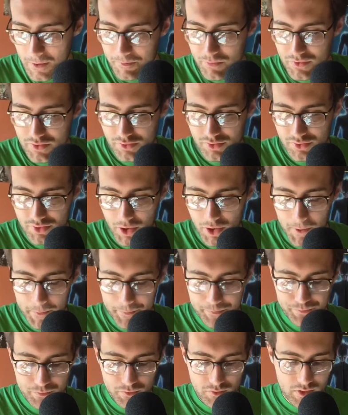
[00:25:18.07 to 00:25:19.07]
So,
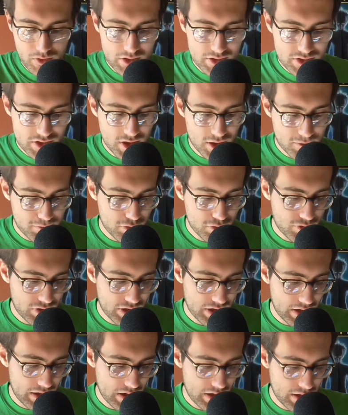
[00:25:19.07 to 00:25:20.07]

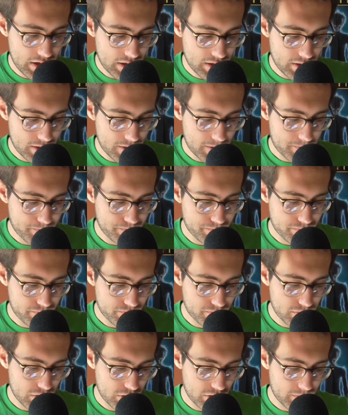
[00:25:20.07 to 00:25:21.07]
sideboarding in
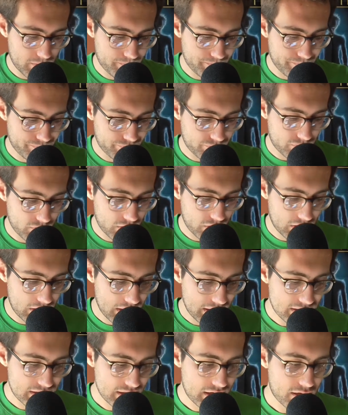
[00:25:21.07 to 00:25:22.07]
Modern.
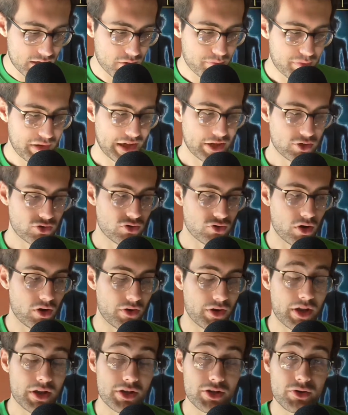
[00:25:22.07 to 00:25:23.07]
Let's say you're playing
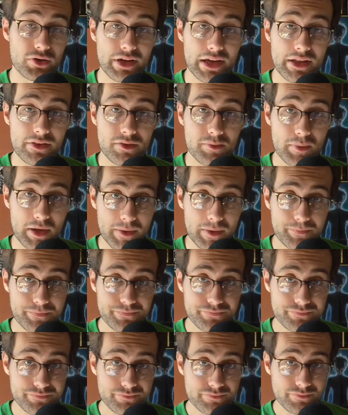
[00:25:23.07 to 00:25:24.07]
Tron and you're against me.
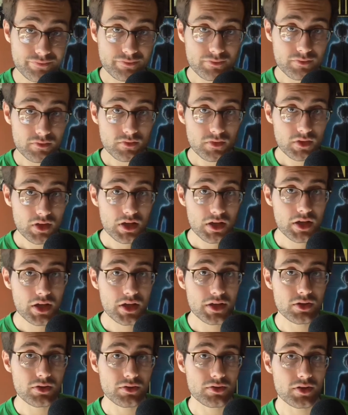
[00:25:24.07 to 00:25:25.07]

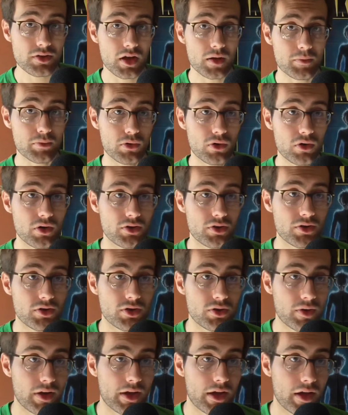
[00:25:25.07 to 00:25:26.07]
In your sideboard,
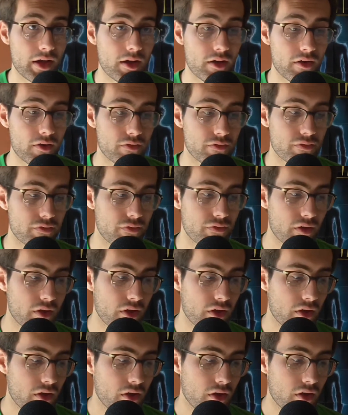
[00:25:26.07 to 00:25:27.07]
you have
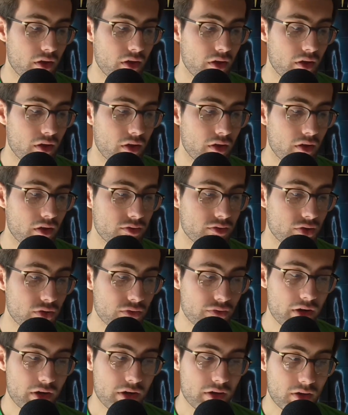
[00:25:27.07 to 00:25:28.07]
two
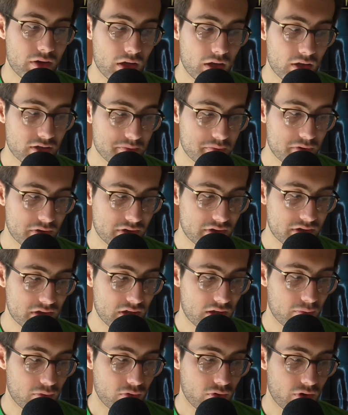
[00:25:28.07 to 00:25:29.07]
very good cards to put in your
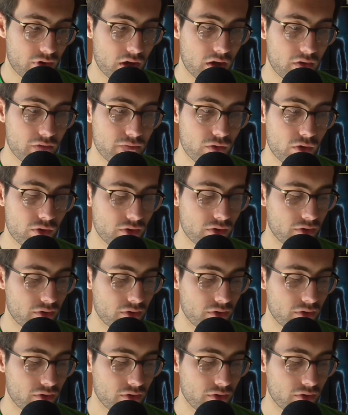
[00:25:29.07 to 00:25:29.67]
sideboard are Thought Not